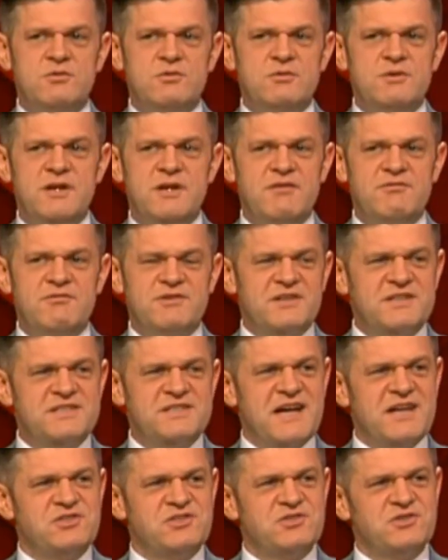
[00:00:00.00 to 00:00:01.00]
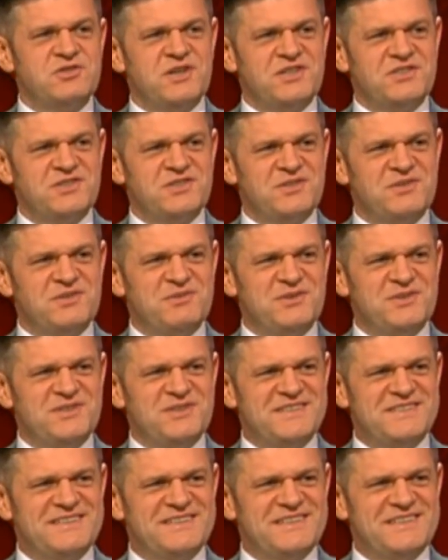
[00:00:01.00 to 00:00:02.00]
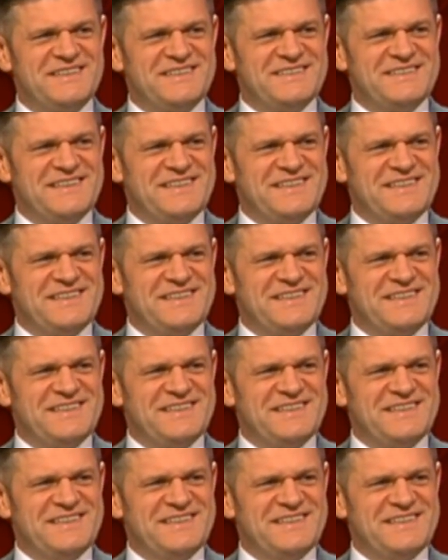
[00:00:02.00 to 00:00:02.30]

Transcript: crowd would never exaggerate, or they wouldn't. It's not